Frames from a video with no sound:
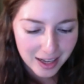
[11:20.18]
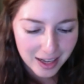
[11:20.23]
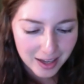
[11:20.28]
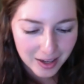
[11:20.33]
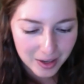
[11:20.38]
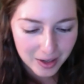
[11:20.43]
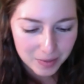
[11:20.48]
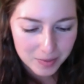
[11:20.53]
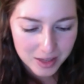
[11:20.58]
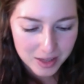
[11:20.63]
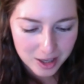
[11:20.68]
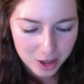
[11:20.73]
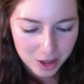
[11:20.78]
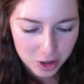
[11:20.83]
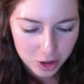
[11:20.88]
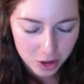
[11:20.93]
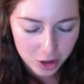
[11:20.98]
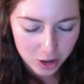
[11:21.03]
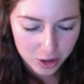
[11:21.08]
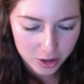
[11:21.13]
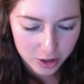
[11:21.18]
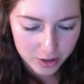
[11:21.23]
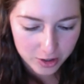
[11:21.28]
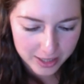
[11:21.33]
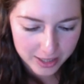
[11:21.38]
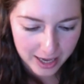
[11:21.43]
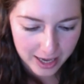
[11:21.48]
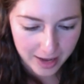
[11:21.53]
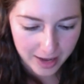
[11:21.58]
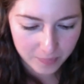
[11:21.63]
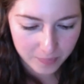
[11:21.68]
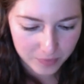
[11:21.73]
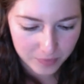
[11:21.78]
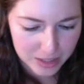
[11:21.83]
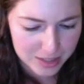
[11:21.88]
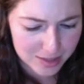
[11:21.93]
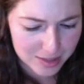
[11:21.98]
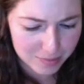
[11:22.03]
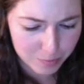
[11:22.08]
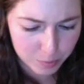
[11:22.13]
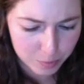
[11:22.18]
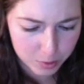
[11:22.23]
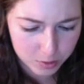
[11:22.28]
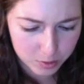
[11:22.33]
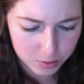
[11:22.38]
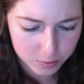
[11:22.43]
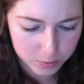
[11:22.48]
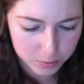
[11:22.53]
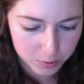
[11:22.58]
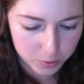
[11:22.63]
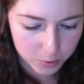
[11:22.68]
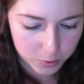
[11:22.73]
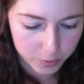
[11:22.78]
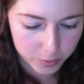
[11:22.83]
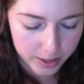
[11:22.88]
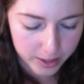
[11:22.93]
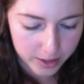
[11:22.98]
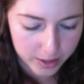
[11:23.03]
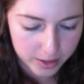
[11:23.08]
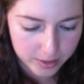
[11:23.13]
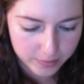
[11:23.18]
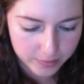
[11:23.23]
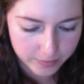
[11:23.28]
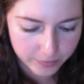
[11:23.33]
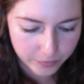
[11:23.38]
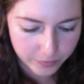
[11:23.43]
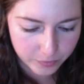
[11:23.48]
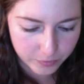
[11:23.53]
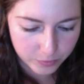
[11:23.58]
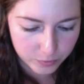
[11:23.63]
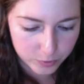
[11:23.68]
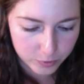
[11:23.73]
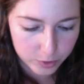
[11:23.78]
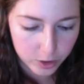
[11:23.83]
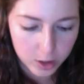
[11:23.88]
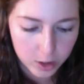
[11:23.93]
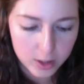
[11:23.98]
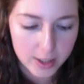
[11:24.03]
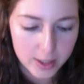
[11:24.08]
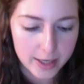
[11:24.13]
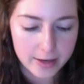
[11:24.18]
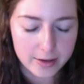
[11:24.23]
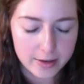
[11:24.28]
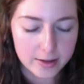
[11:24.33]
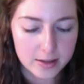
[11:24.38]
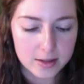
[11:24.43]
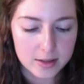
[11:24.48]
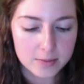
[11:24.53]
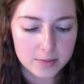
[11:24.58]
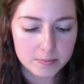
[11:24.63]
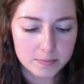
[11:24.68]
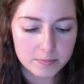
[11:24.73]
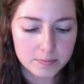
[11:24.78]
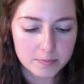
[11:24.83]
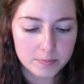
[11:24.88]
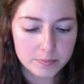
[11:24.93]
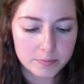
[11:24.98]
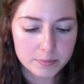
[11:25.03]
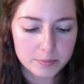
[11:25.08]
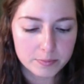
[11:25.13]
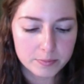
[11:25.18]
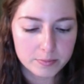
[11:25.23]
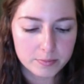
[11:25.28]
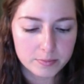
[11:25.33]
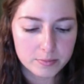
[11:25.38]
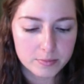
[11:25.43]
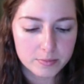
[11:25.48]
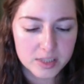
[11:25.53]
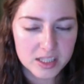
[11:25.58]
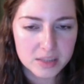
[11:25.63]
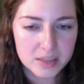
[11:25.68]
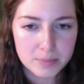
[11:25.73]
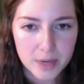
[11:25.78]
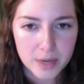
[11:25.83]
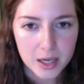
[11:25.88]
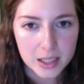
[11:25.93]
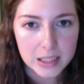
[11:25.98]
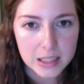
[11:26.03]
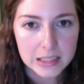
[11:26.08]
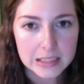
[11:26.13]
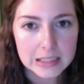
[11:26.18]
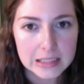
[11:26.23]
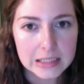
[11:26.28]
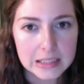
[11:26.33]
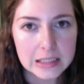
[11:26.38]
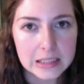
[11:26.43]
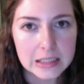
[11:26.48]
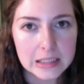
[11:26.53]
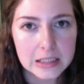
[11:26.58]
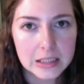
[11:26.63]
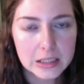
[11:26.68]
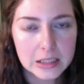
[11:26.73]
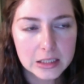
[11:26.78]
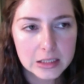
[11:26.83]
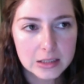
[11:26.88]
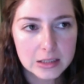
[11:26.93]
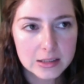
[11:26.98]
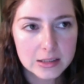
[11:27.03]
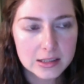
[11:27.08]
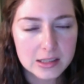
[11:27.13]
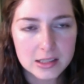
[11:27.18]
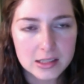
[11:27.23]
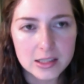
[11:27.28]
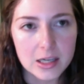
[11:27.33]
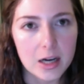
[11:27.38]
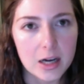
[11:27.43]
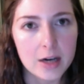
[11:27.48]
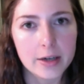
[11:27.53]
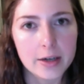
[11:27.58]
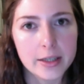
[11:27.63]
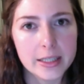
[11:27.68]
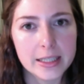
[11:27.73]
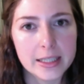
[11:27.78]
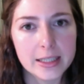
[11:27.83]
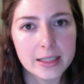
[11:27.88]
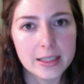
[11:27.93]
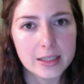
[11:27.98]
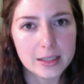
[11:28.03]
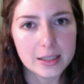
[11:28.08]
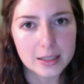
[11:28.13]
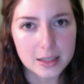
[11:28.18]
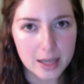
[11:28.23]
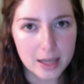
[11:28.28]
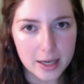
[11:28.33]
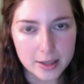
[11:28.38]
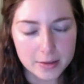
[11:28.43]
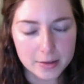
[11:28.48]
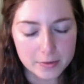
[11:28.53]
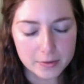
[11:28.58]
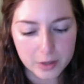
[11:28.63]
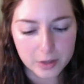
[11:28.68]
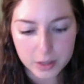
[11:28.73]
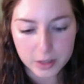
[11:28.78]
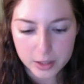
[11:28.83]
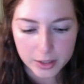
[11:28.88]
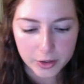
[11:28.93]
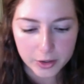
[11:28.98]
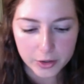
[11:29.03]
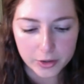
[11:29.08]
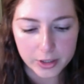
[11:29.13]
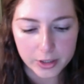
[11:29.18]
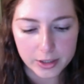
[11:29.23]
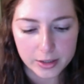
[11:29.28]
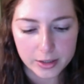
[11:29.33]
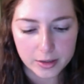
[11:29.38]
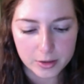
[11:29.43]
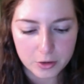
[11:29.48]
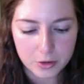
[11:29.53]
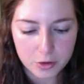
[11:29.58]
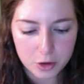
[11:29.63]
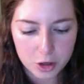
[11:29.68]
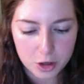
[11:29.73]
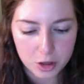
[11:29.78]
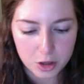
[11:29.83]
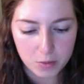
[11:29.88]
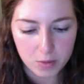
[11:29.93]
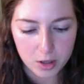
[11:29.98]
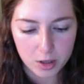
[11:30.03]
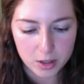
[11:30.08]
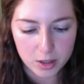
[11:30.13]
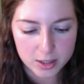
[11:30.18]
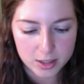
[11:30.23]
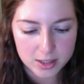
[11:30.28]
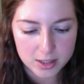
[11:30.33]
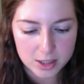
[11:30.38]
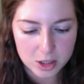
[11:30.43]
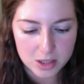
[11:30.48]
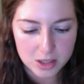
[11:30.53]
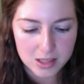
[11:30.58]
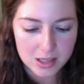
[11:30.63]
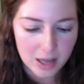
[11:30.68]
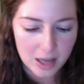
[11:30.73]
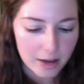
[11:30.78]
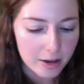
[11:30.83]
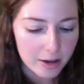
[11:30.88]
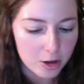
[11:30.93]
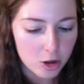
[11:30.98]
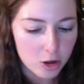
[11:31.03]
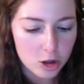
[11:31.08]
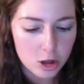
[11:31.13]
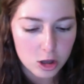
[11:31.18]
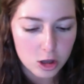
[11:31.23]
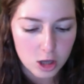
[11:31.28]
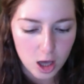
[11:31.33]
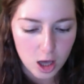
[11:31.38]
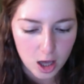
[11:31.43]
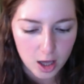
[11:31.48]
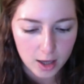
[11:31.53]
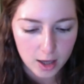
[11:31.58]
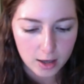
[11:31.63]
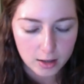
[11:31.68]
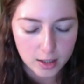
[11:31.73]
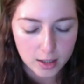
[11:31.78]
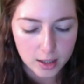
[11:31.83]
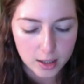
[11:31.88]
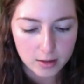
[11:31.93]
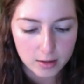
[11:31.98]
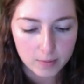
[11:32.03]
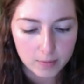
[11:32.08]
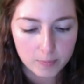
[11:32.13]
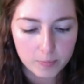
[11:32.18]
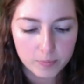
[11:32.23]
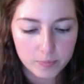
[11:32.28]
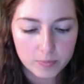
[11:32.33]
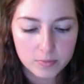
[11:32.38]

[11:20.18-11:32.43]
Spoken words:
The Kissho, yeah, it's beautiful, but not like a sparkly, starry, kind of glittery shimmer. It's just like a shine, like a